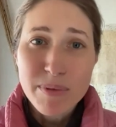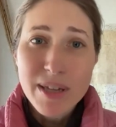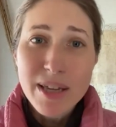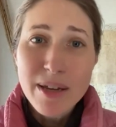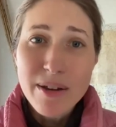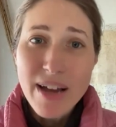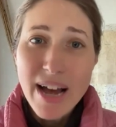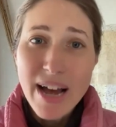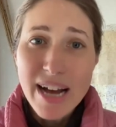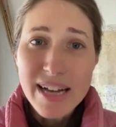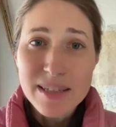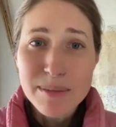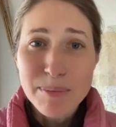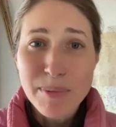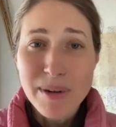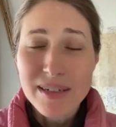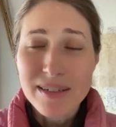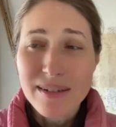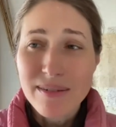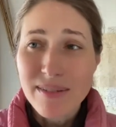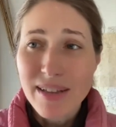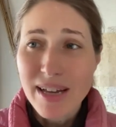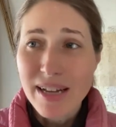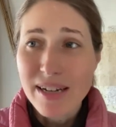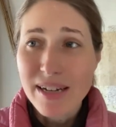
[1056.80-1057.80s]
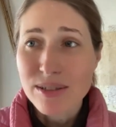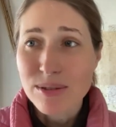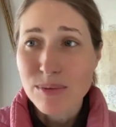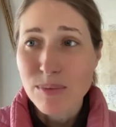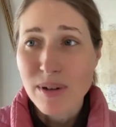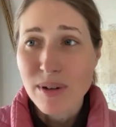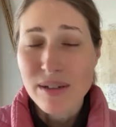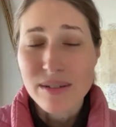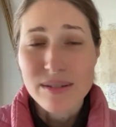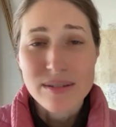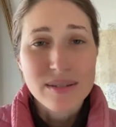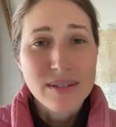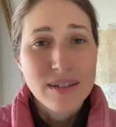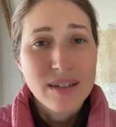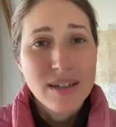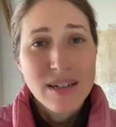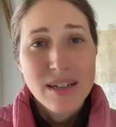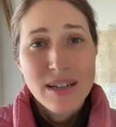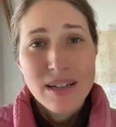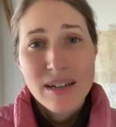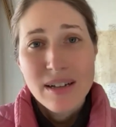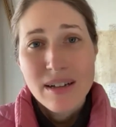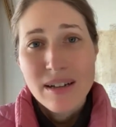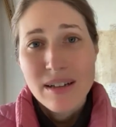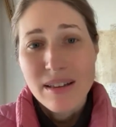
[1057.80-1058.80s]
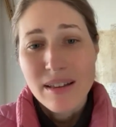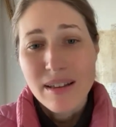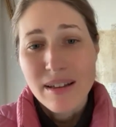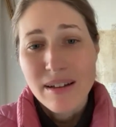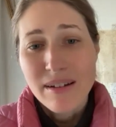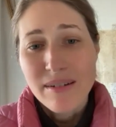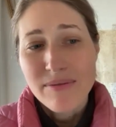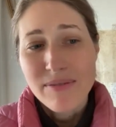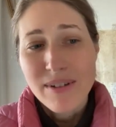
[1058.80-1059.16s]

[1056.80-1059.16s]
key aspect of that, as well as the